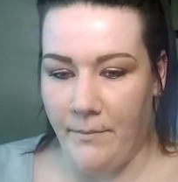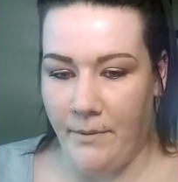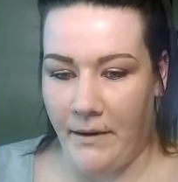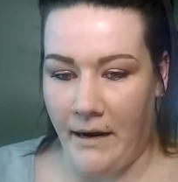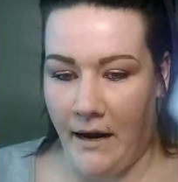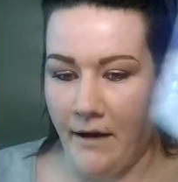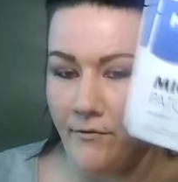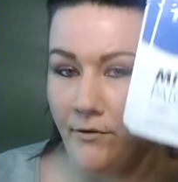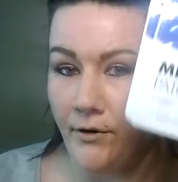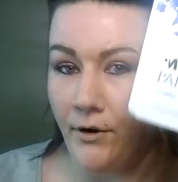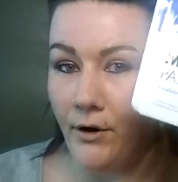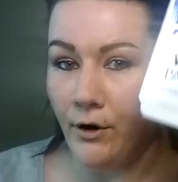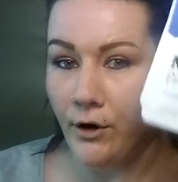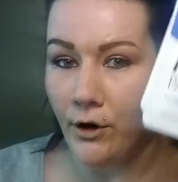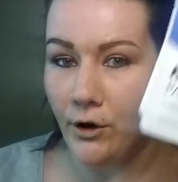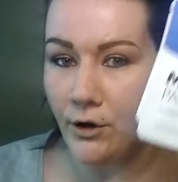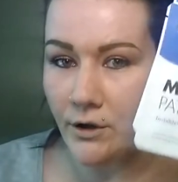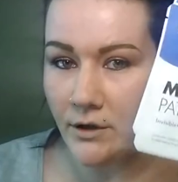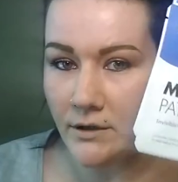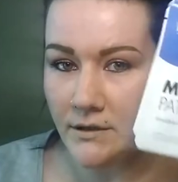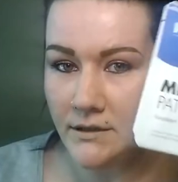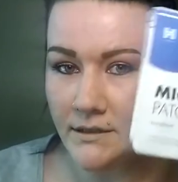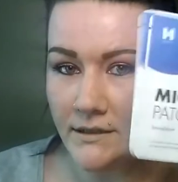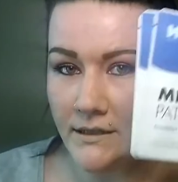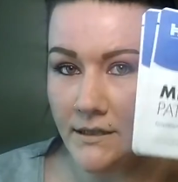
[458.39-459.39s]
But I've
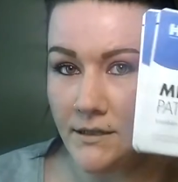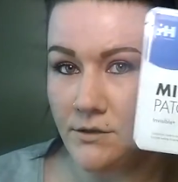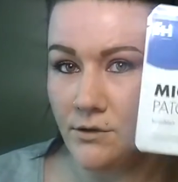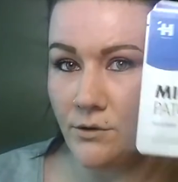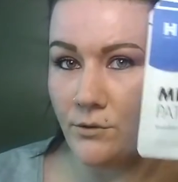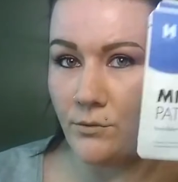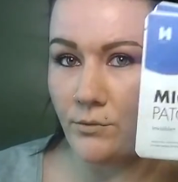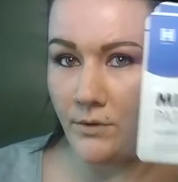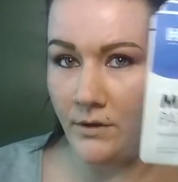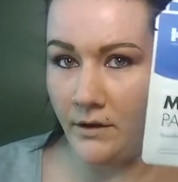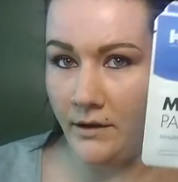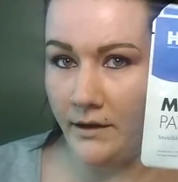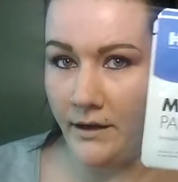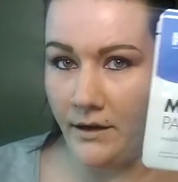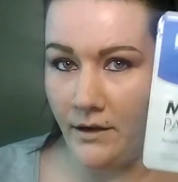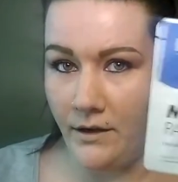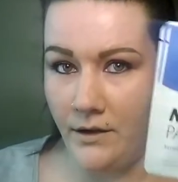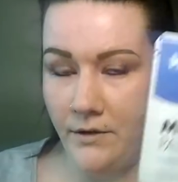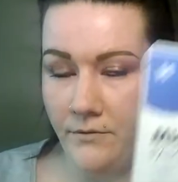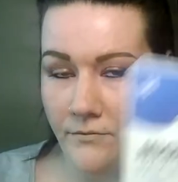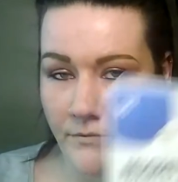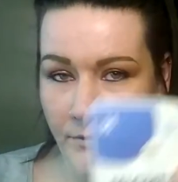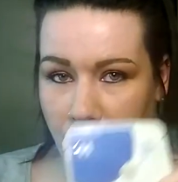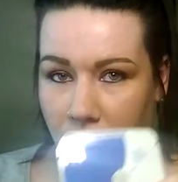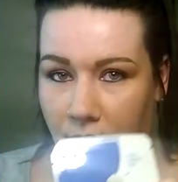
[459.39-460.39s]
heard that these are really
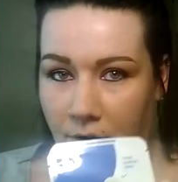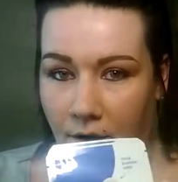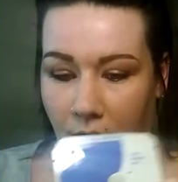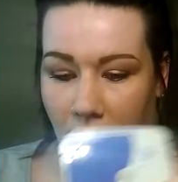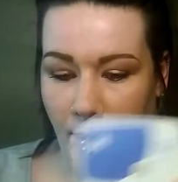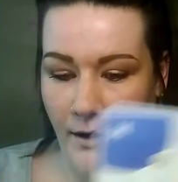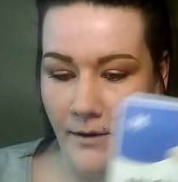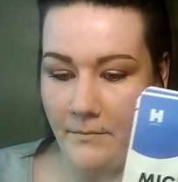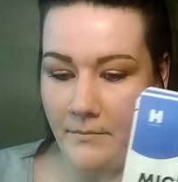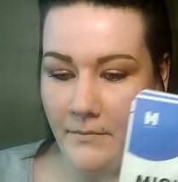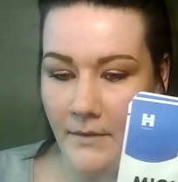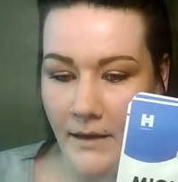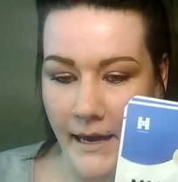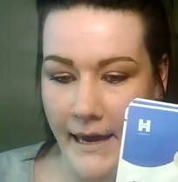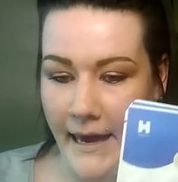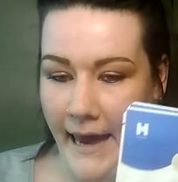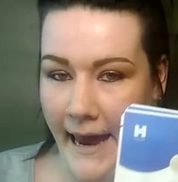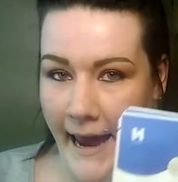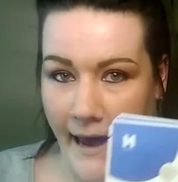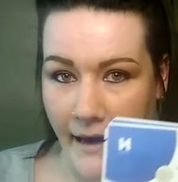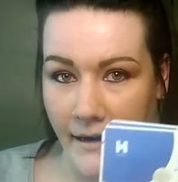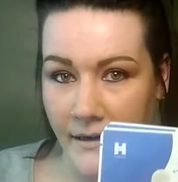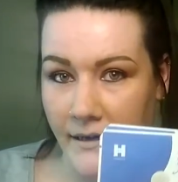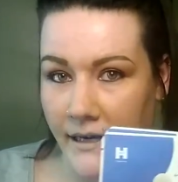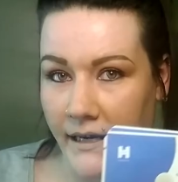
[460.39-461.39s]
good for um, like
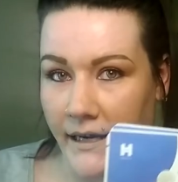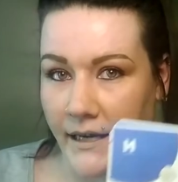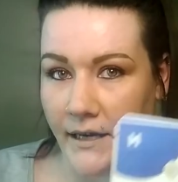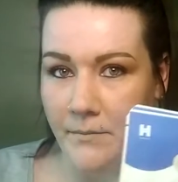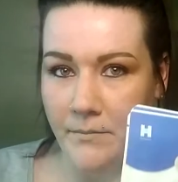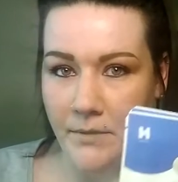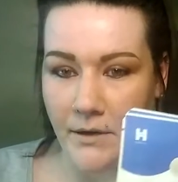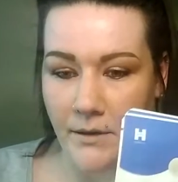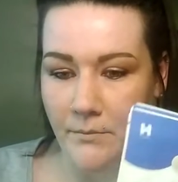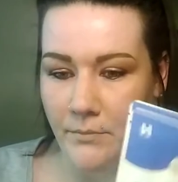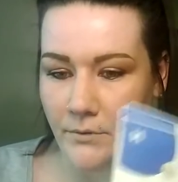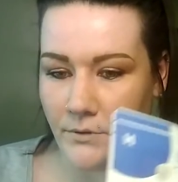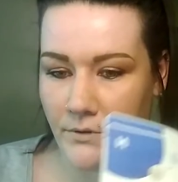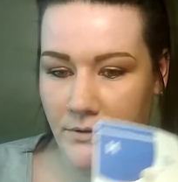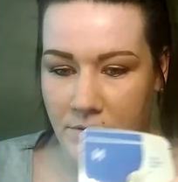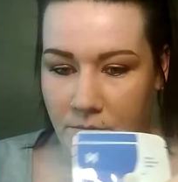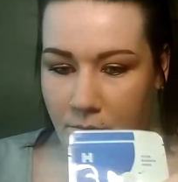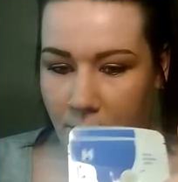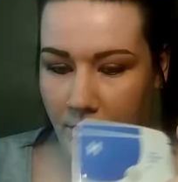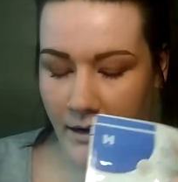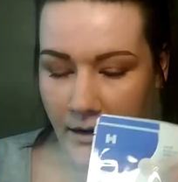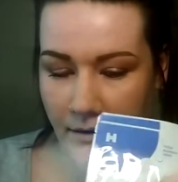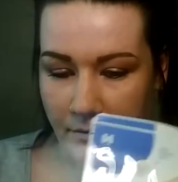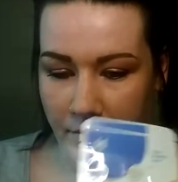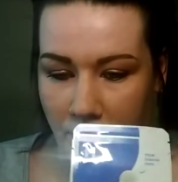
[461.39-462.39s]
acne and pimples,
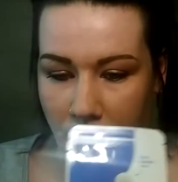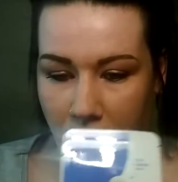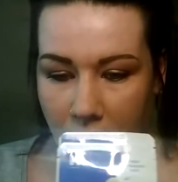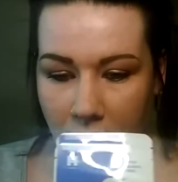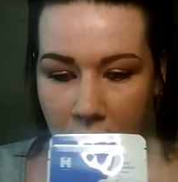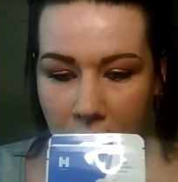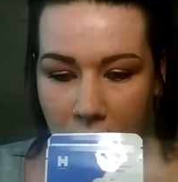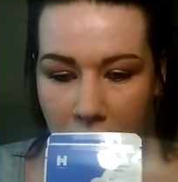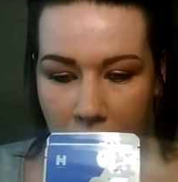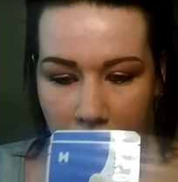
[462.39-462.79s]
whatever.